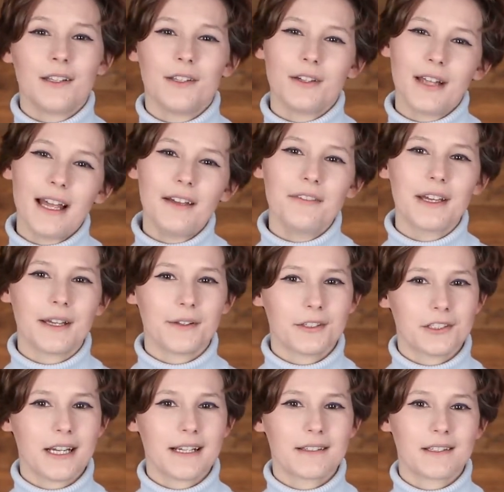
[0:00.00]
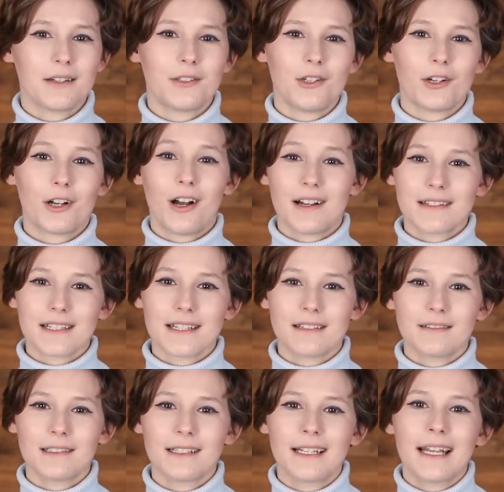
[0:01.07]
you'll have health checks on your
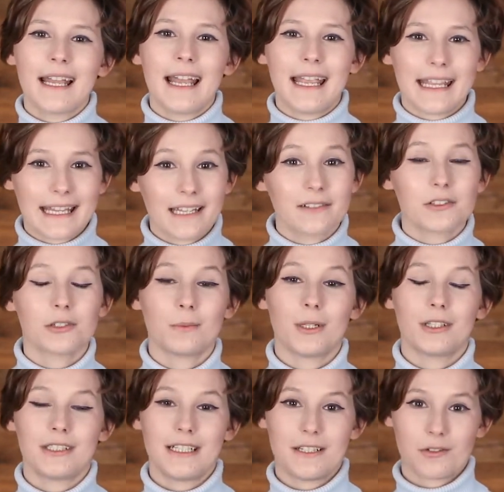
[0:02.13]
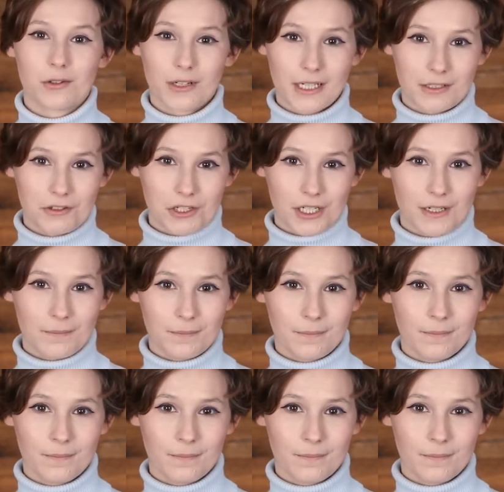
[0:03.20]
content and your marketing strategy.